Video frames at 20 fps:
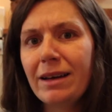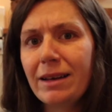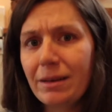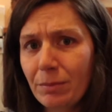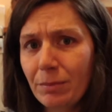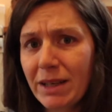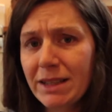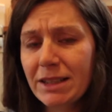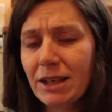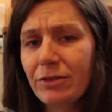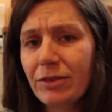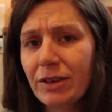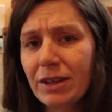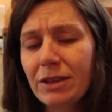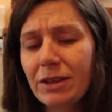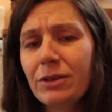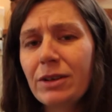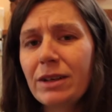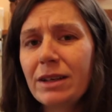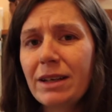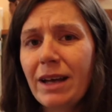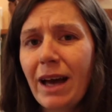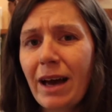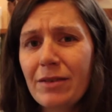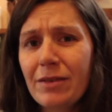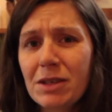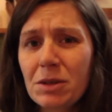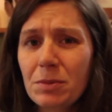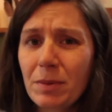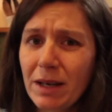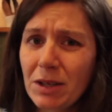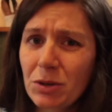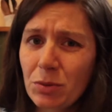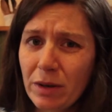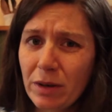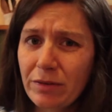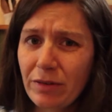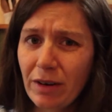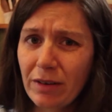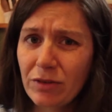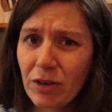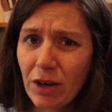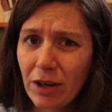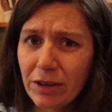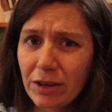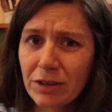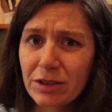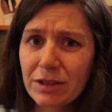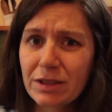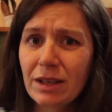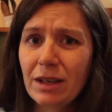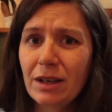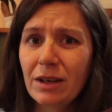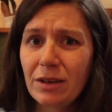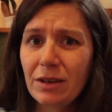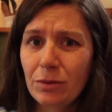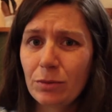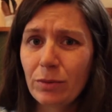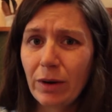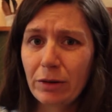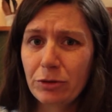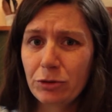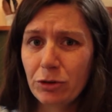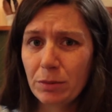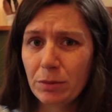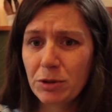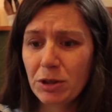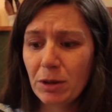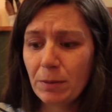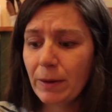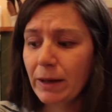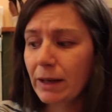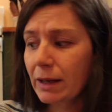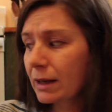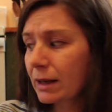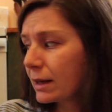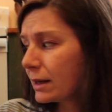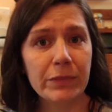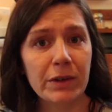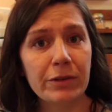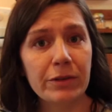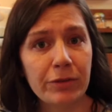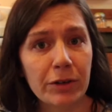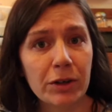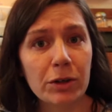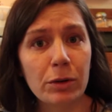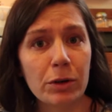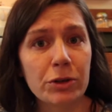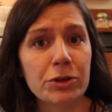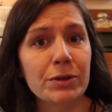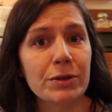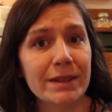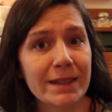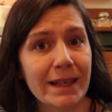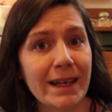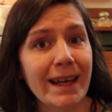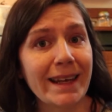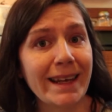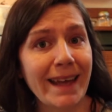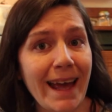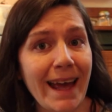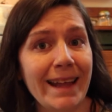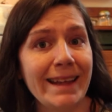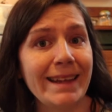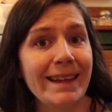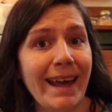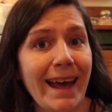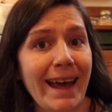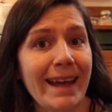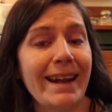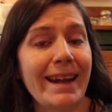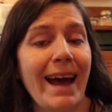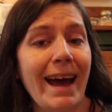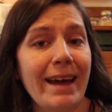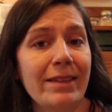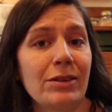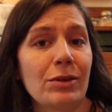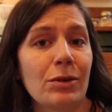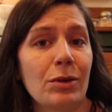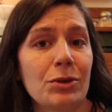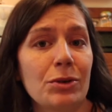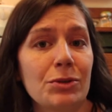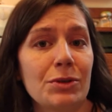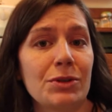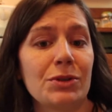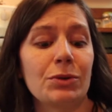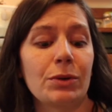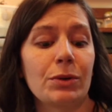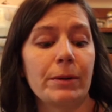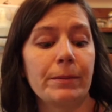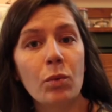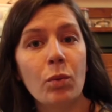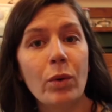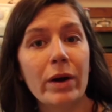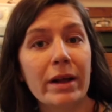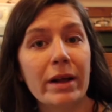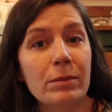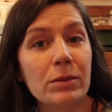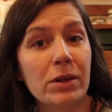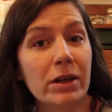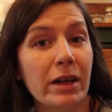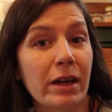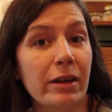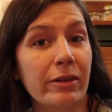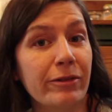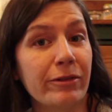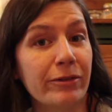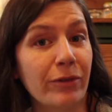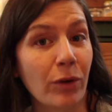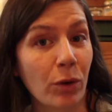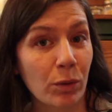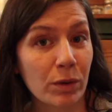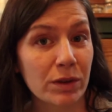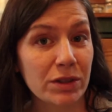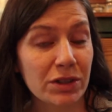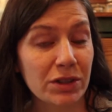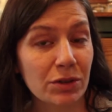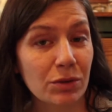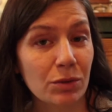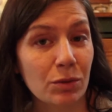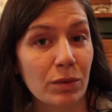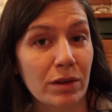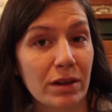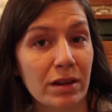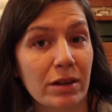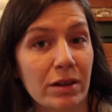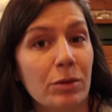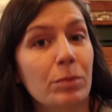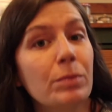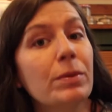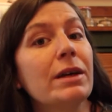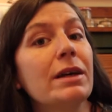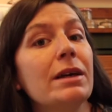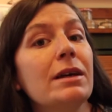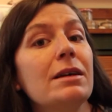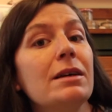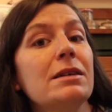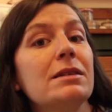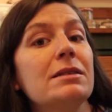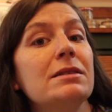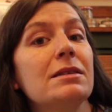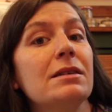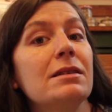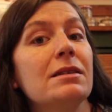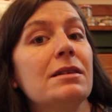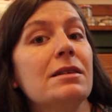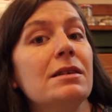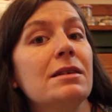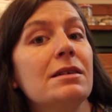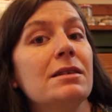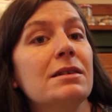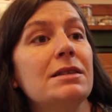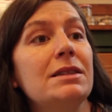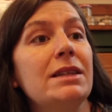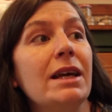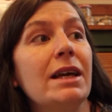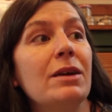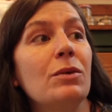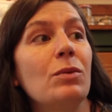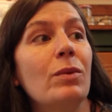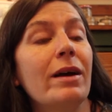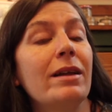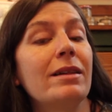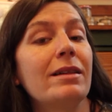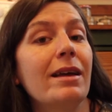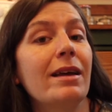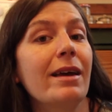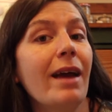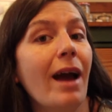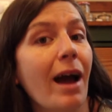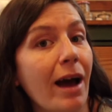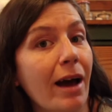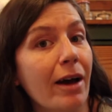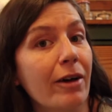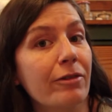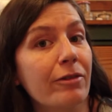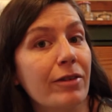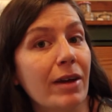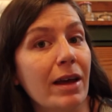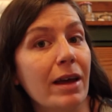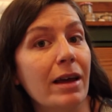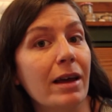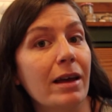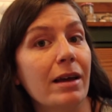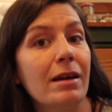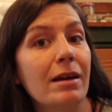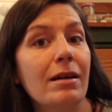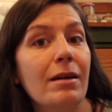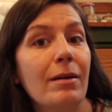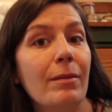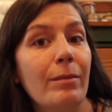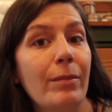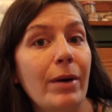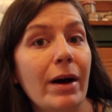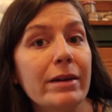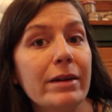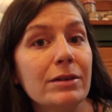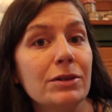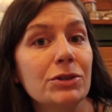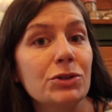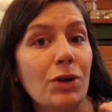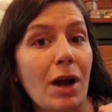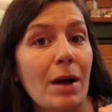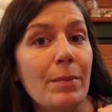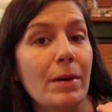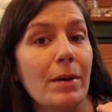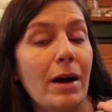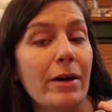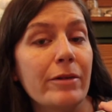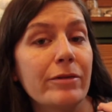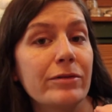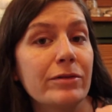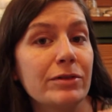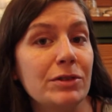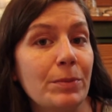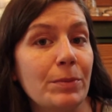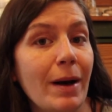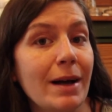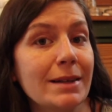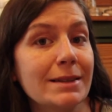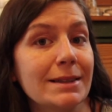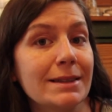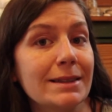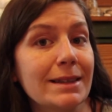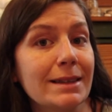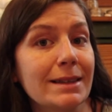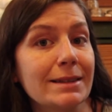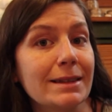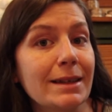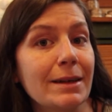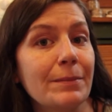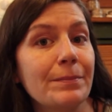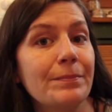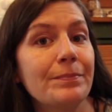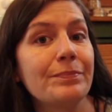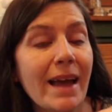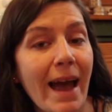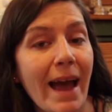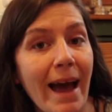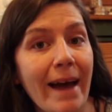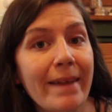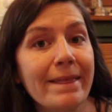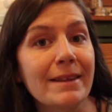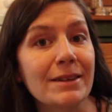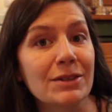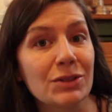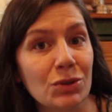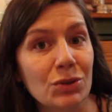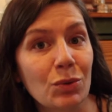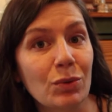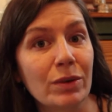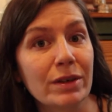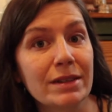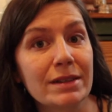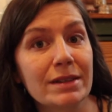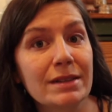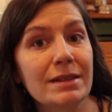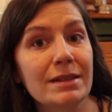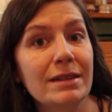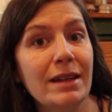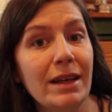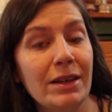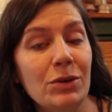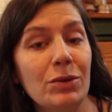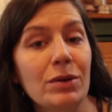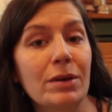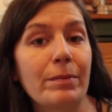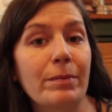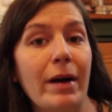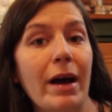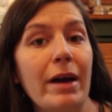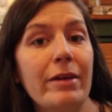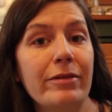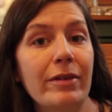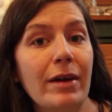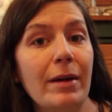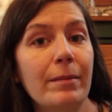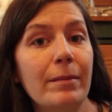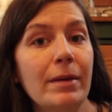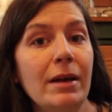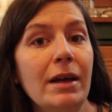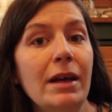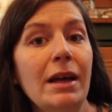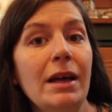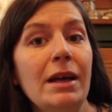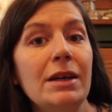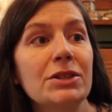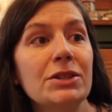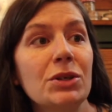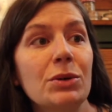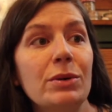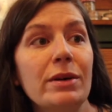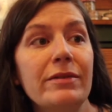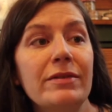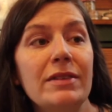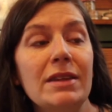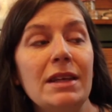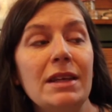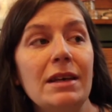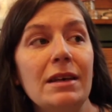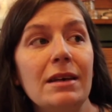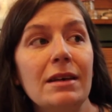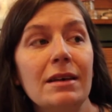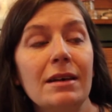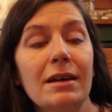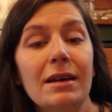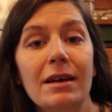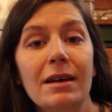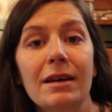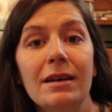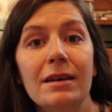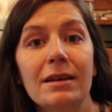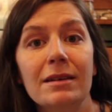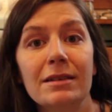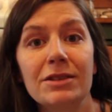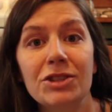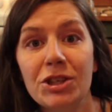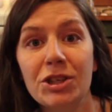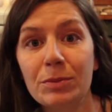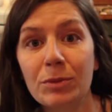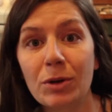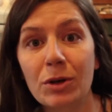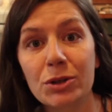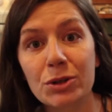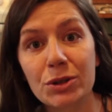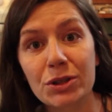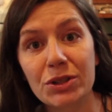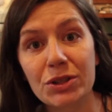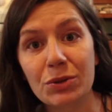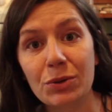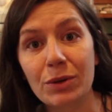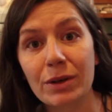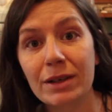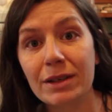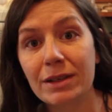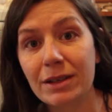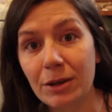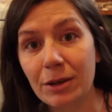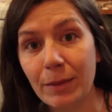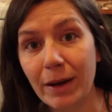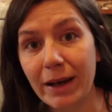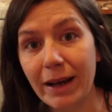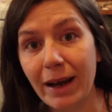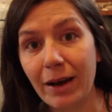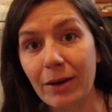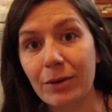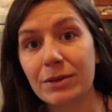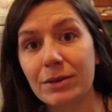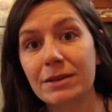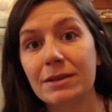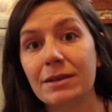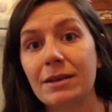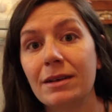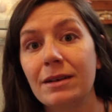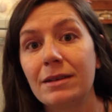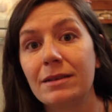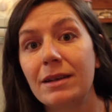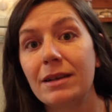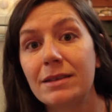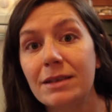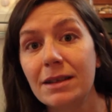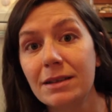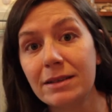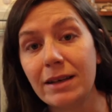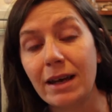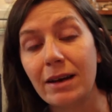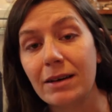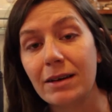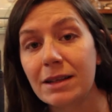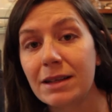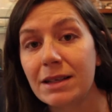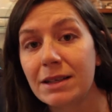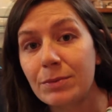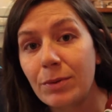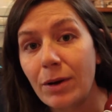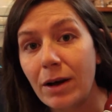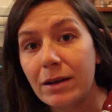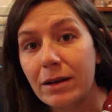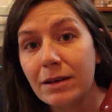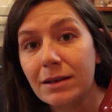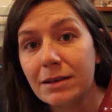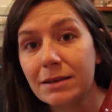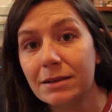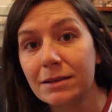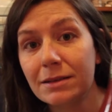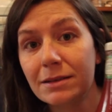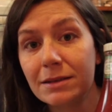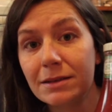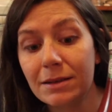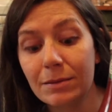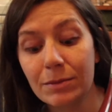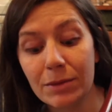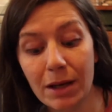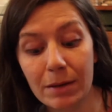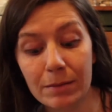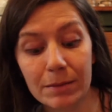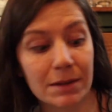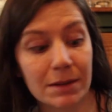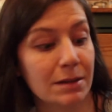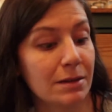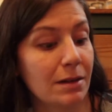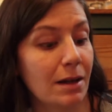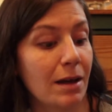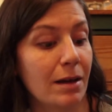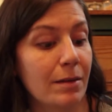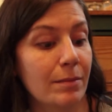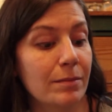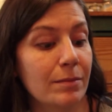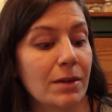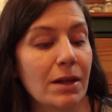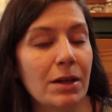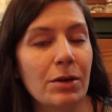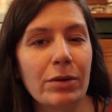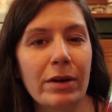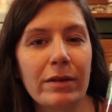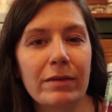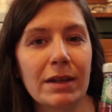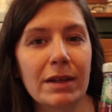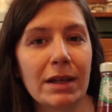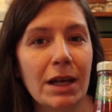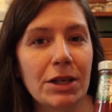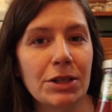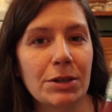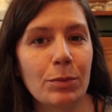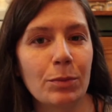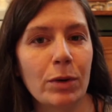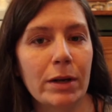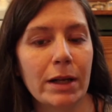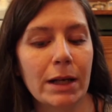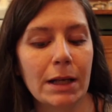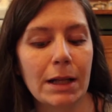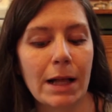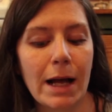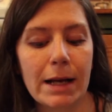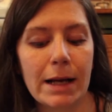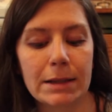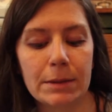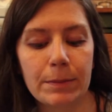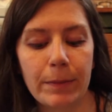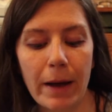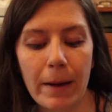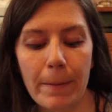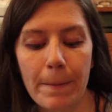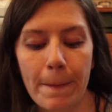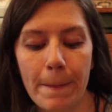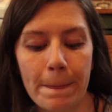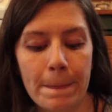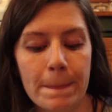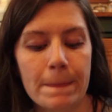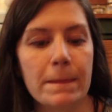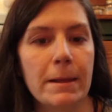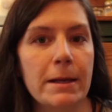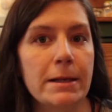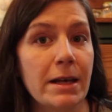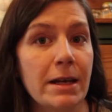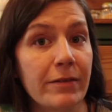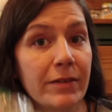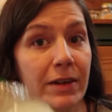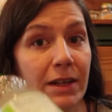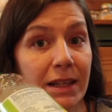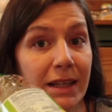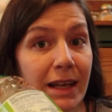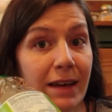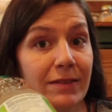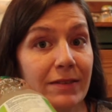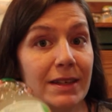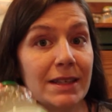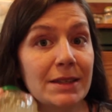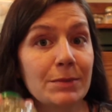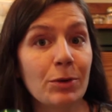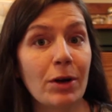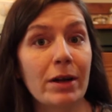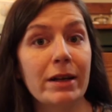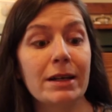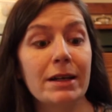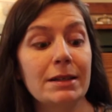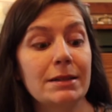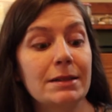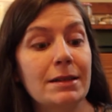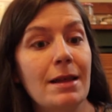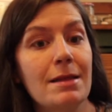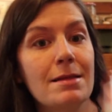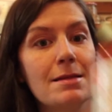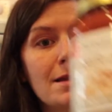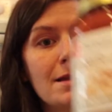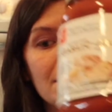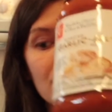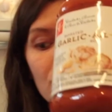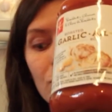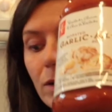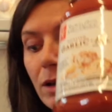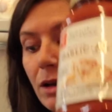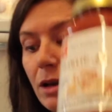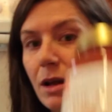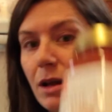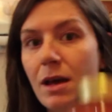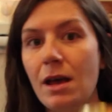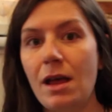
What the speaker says: myself included, having to pay $25 round trip shipping for groceries that I can get at the grocery store. What I'm looking forward to with Loop is the day when they have a bottle drop-off deposit system at the stores that you can buy from. So if the cheap grocery store near my house that does carry these products, sometimes they don't have the ketchup one in glass, but they definitely have these products. This one,